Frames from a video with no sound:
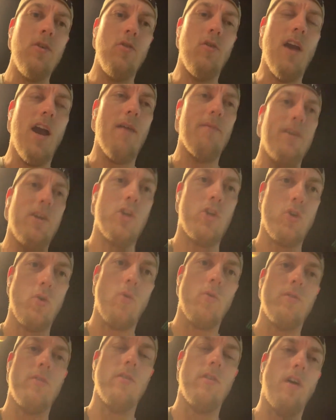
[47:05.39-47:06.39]
You have a
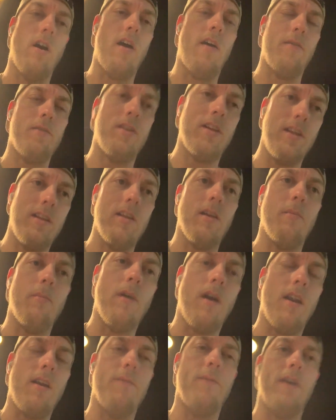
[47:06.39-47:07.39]
shortened offseason, a
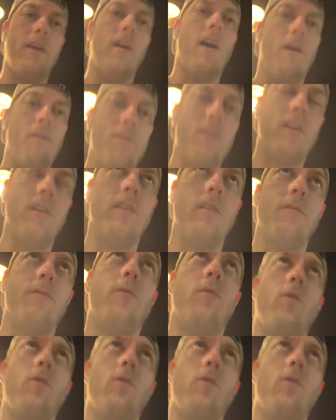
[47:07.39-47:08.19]
modified offseason